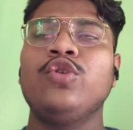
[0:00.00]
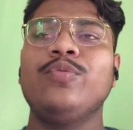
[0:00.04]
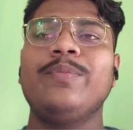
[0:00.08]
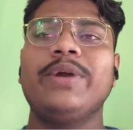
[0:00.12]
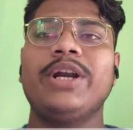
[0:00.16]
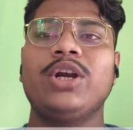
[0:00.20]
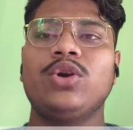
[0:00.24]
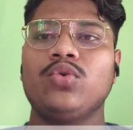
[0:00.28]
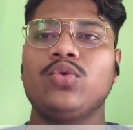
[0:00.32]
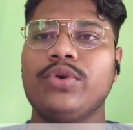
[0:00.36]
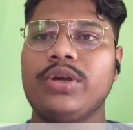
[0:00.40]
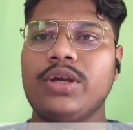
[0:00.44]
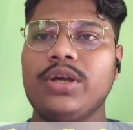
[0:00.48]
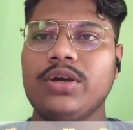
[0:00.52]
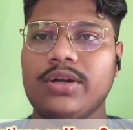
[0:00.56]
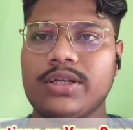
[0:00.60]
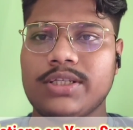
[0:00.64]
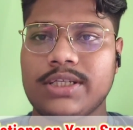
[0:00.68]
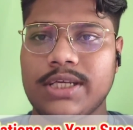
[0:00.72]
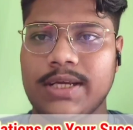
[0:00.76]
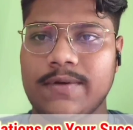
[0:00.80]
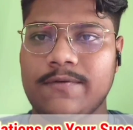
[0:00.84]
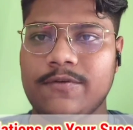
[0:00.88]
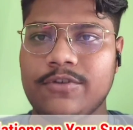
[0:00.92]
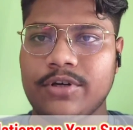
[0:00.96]
you may do
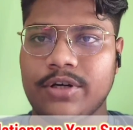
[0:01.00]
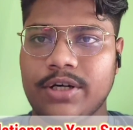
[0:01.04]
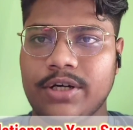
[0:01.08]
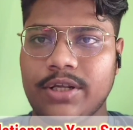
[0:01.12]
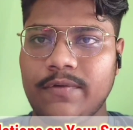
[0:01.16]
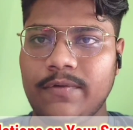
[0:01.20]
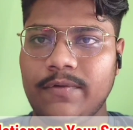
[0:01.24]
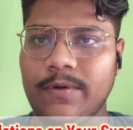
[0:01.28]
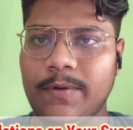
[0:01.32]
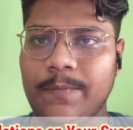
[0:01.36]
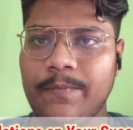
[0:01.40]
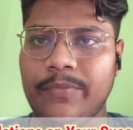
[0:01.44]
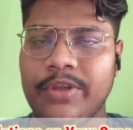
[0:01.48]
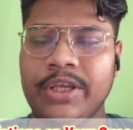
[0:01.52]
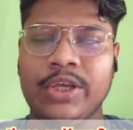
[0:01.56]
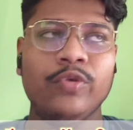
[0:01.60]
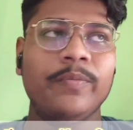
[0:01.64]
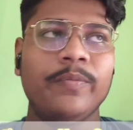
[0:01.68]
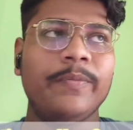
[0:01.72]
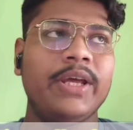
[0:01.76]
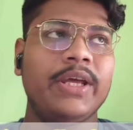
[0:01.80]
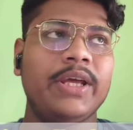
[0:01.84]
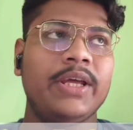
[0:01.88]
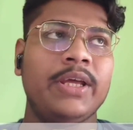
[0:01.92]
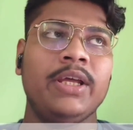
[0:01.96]
your self study,
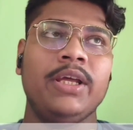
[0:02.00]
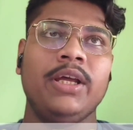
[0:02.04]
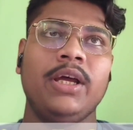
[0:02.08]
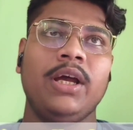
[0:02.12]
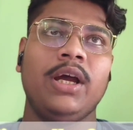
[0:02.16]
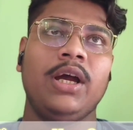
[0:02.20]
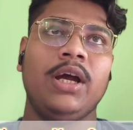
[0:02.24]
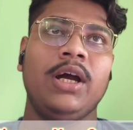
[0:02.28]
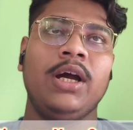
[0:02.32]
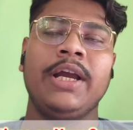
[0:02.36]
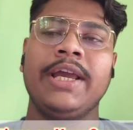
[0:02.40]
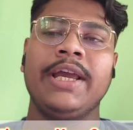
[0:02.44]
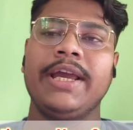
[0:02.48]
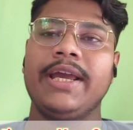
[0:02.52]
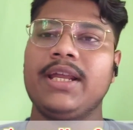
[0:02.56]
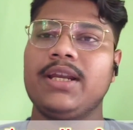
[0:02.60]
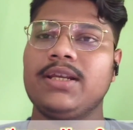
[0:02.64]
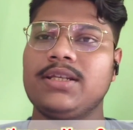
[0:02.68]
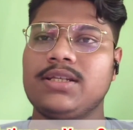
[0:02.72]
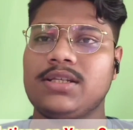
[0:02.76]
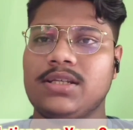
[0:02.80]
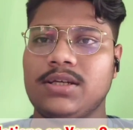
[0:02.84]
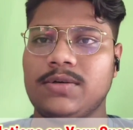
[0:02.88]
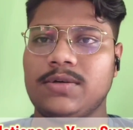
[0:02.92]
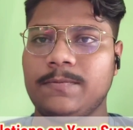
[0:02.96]
you may
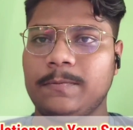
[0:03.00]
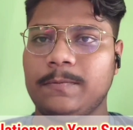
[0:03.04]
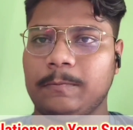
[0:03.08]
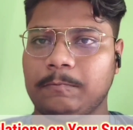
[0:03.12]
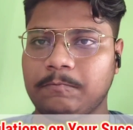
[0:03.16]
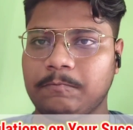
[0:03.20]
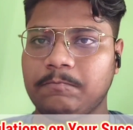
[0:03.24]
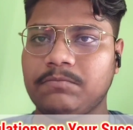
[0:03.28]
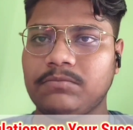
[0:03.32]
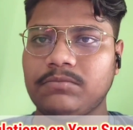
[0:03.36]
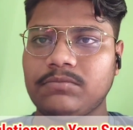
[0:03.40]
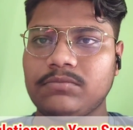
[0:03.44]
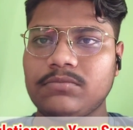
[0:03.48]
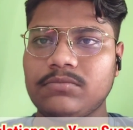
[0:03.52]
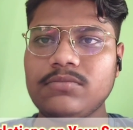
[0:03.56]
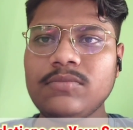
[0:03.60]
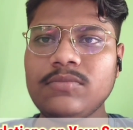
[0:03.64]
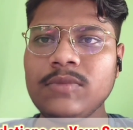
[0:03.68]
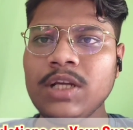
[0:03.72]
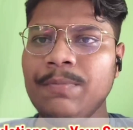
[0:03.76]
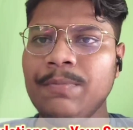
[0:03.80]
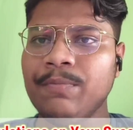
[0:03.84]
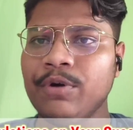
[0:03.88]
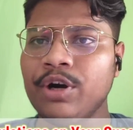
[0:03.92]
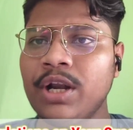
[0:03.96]
gain some
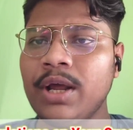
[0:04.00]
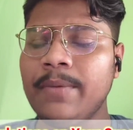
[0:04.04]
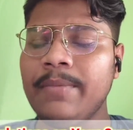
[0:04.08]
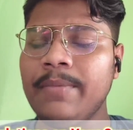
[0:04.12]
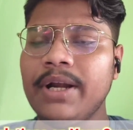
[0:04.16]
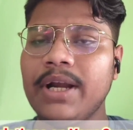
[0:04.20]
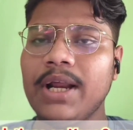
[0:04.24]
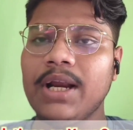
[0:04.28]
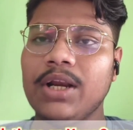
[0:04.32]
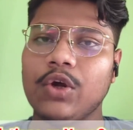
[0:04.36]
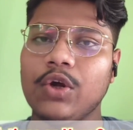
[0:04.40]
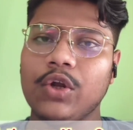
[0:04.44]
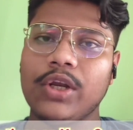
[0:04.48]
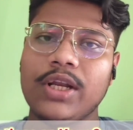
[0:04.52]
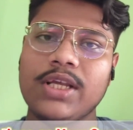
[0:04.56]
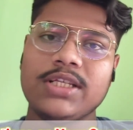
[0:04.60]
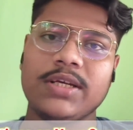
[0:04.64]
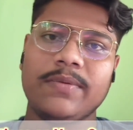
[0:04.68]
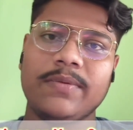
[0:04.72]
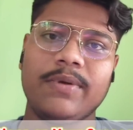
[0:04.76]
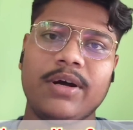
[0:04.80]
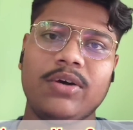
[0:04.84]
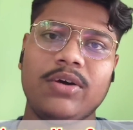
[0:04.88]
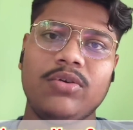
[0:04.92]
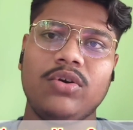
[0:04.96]
fundamental
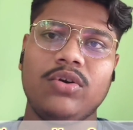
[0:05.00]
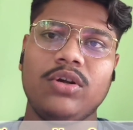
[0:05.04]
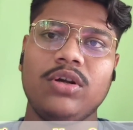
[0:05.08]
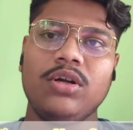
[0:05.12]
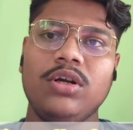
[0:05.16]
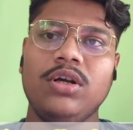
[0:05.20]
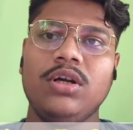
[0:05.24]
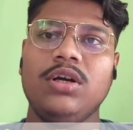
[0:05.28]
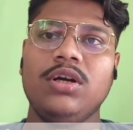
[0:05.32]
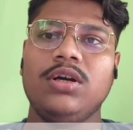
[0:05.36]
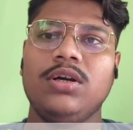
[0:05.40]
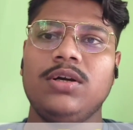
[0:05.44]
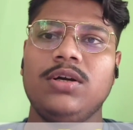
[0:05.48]
knowledge about